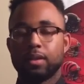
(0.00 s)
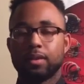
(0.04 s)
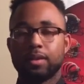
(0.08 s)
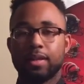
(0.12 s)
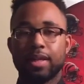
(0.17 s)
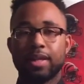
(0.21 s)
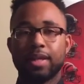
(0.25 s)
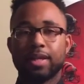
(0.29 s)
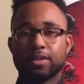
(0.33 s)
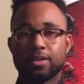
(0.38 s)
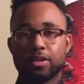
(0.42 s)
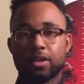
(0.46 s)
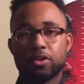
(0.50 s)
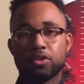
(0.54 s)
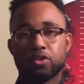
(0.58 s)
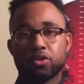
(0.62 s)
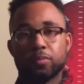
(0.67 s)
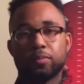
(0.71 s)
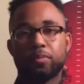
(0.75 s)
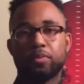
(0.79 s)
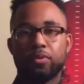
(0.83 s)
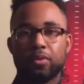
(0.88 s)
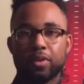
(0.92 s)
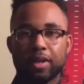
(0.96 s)
Then let's
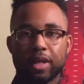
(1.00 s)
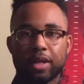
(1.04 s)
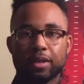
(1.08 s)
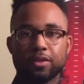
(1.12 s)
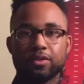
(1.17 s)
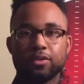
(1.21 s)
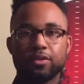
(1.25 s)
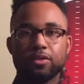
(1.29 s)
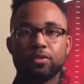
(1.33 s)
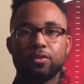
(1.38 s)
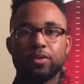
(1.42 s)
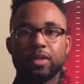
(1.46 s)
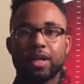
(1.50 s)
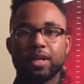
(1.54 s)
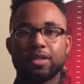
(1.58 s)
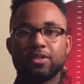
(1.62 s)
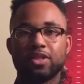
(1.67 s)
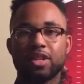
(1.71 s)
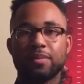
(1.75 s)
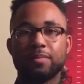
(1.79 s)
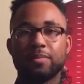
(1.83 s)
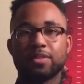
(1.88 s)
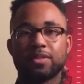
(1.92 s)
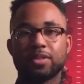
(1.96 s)
also point out too that
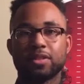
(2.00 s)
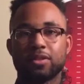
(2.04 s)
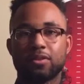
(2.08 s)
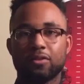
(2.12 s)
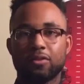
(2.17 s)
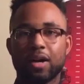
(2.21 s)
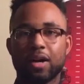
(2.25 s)
Jamison